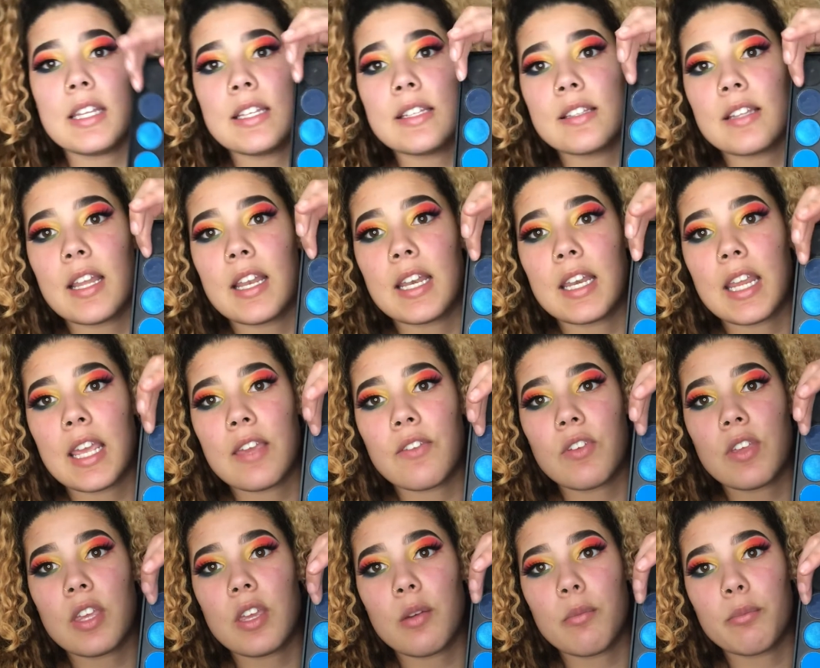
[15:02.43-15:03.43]
this
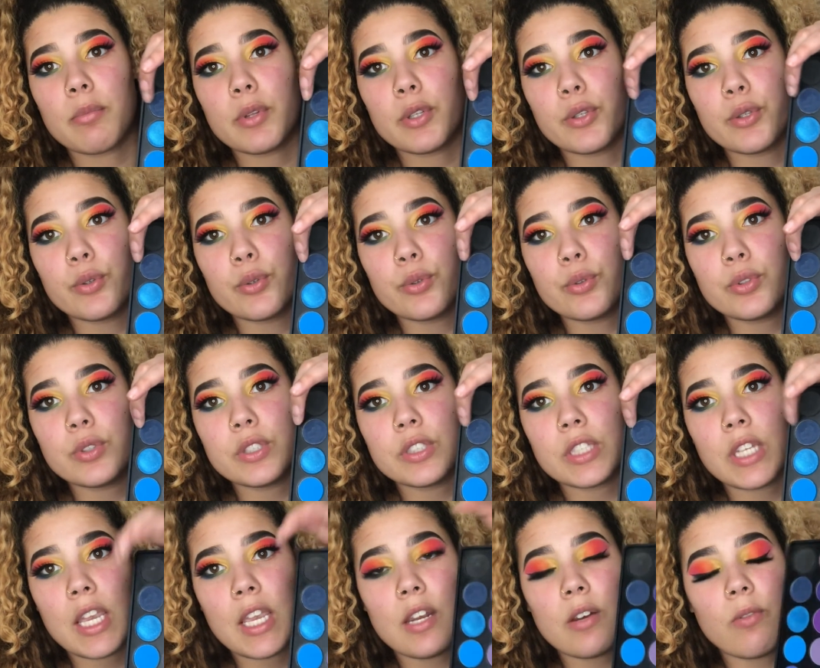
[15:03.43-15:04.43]
navy blue
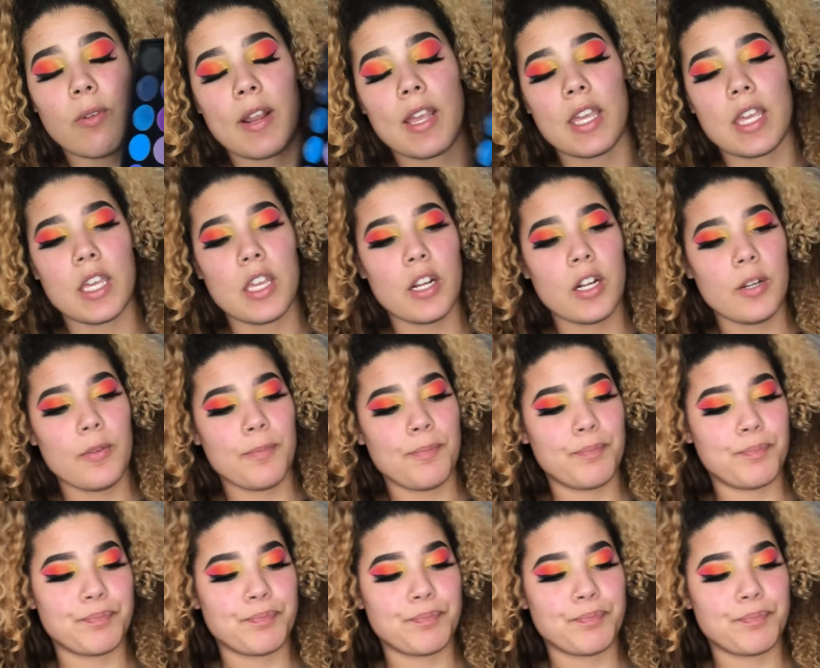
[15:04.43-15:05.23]
shade right here.